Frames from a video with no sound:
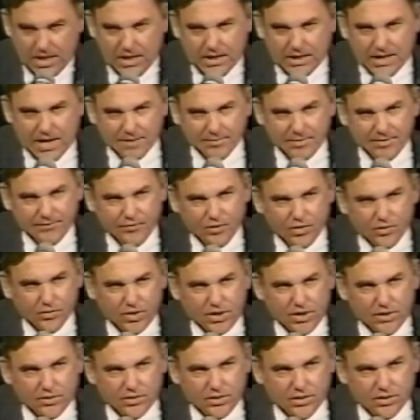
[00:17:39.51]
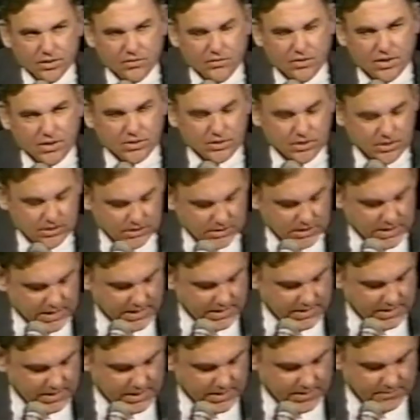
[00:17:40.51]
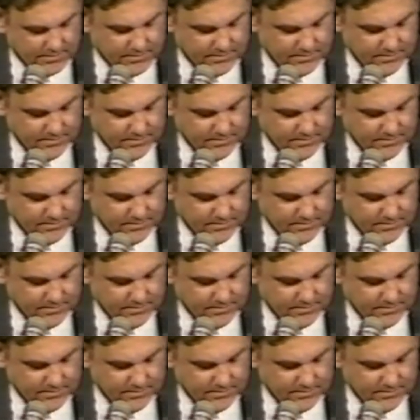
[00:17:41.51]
Now, before we go to your questions, and I